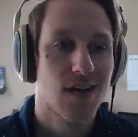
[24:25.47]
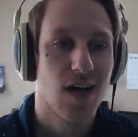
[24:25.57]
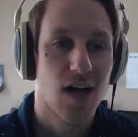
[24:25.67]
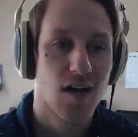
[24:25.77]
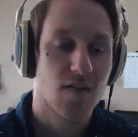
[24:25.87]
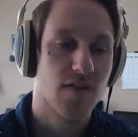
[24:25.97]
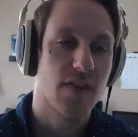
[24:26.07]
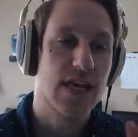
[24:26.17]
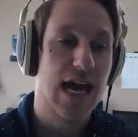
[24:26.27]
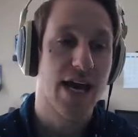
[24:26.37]

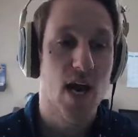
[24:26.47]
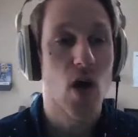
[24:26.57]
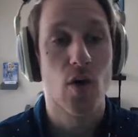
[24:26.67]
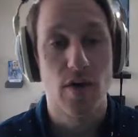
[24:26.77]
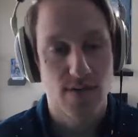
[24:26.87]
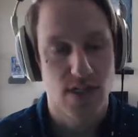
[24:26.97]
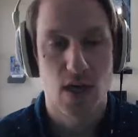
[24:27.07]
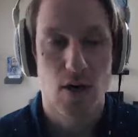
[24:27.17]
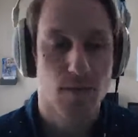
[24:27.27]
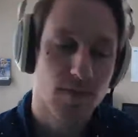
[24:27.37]
the I/O.
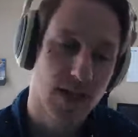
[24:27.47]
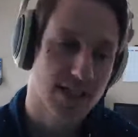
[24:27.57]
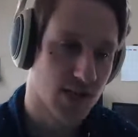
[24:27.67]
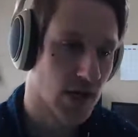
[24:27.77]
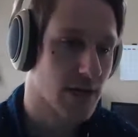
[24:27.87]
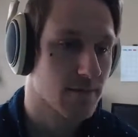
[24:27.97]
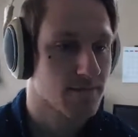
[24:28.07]
So that's great.